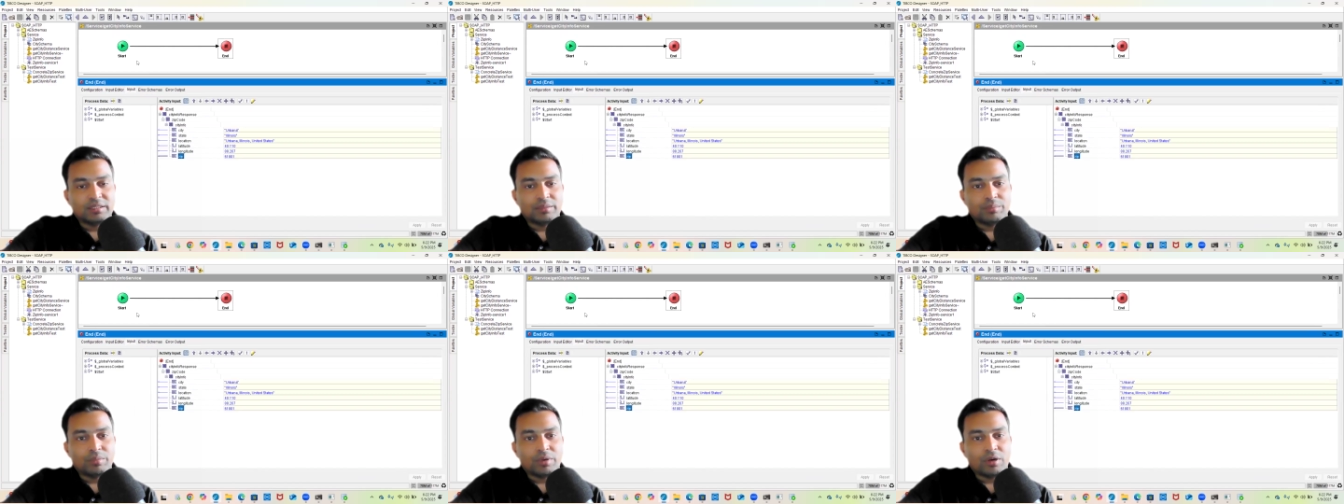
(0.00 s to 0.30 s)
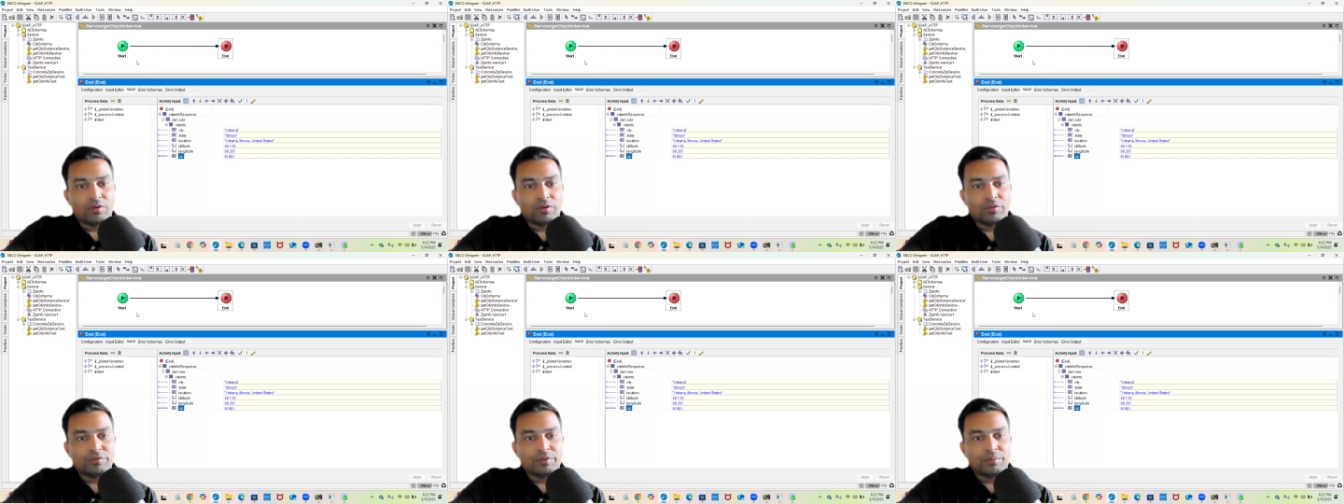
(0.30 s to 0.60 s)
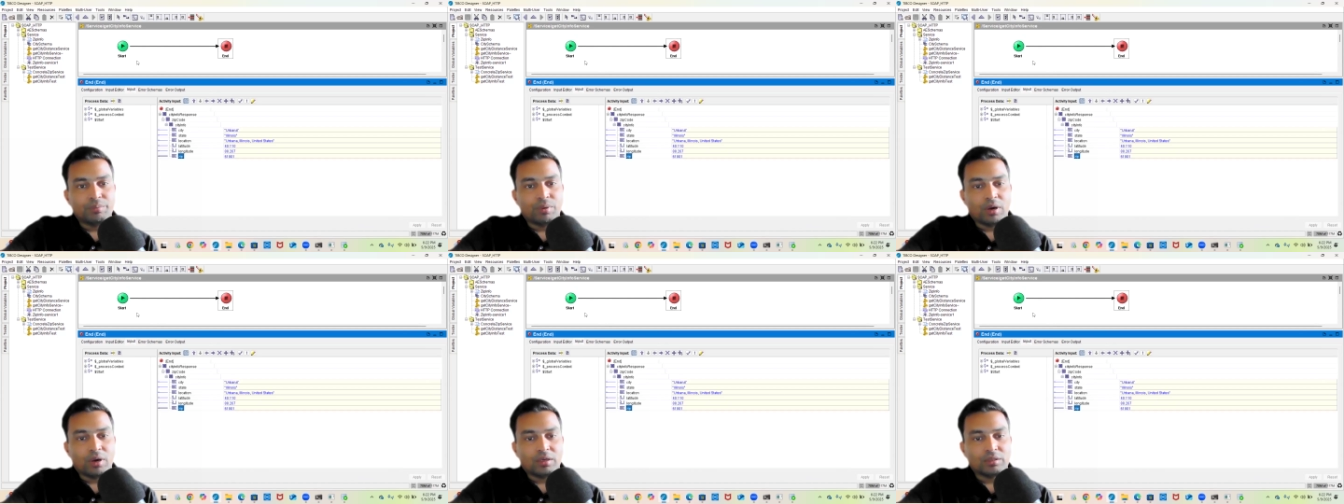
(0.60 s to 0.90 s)
shipped out of
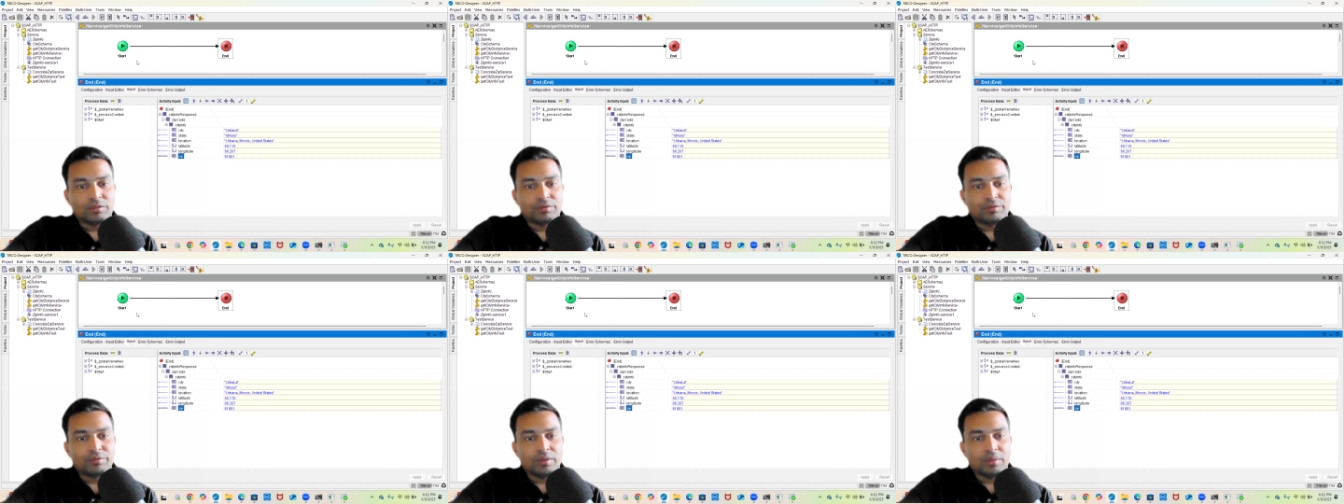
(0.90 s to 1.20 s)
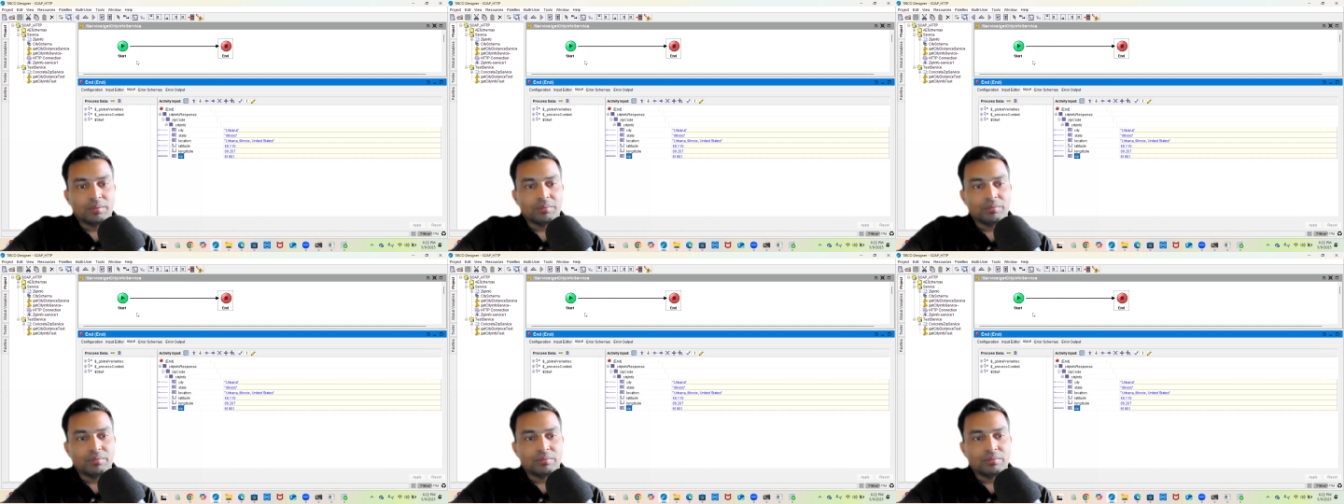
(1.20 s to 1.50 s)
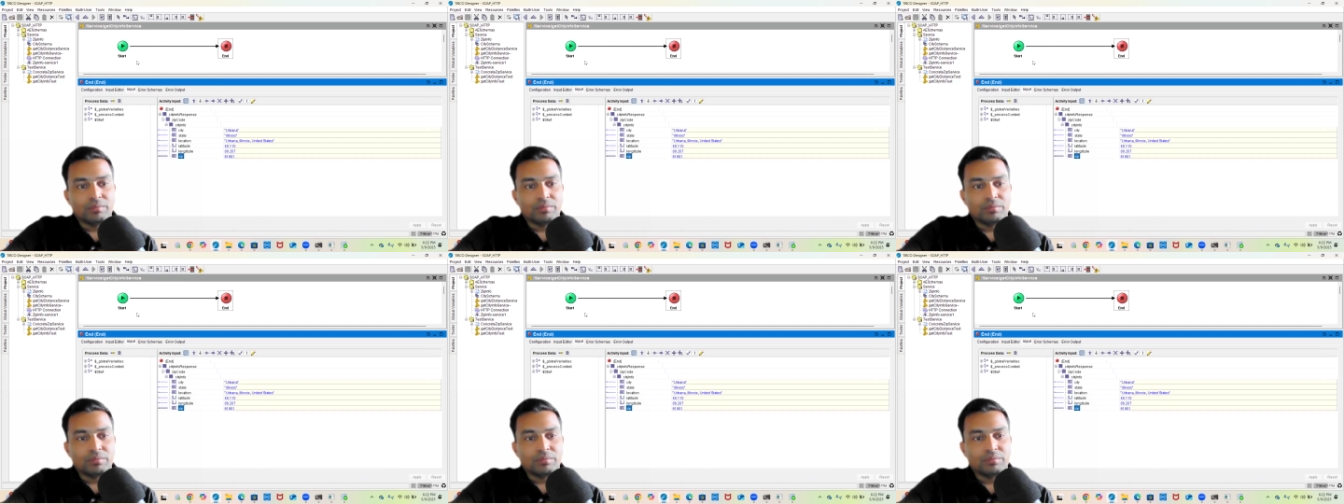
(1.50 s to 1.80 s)
the box
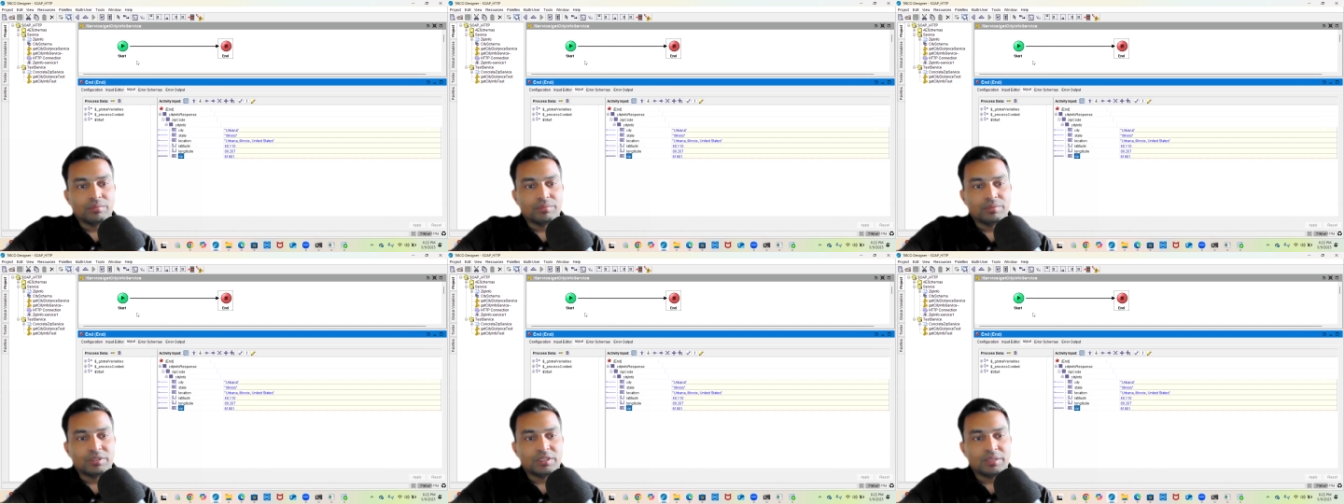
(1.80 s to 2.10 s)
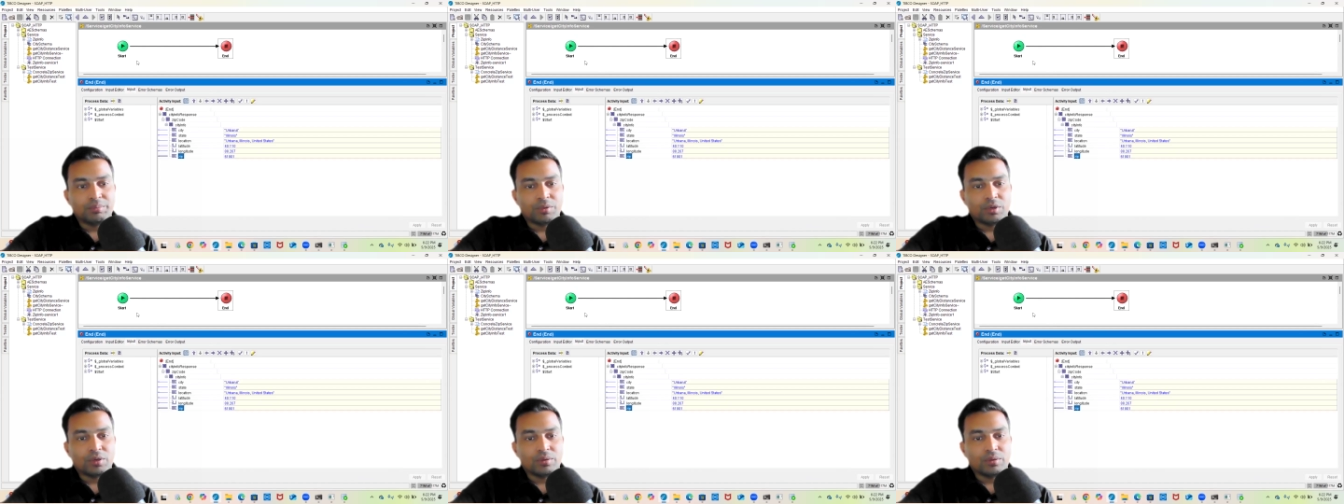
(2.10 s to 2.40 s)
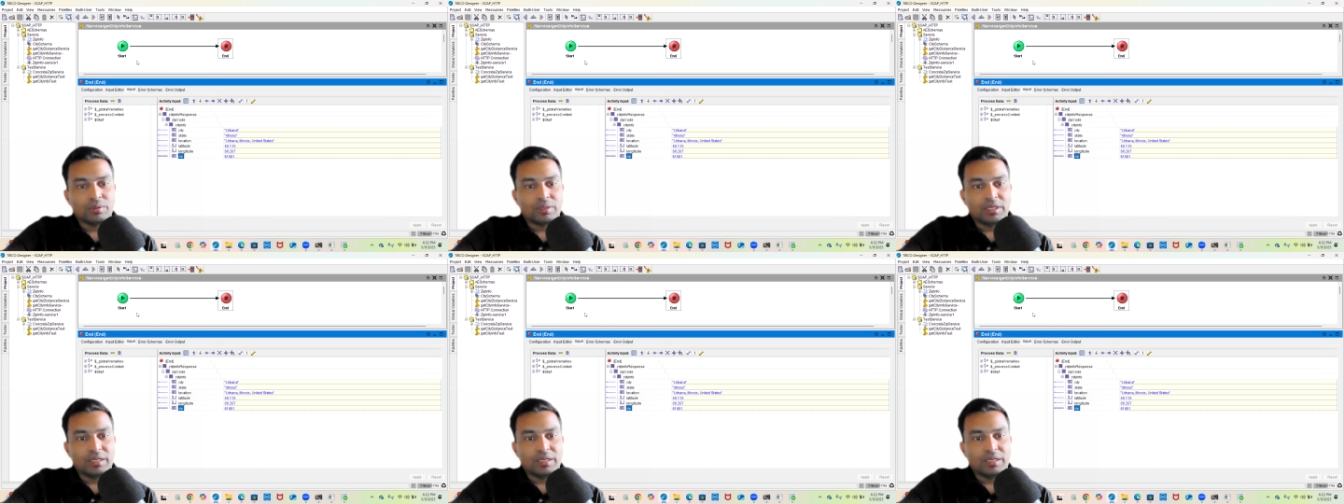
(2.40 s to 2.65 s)
from TIBCO.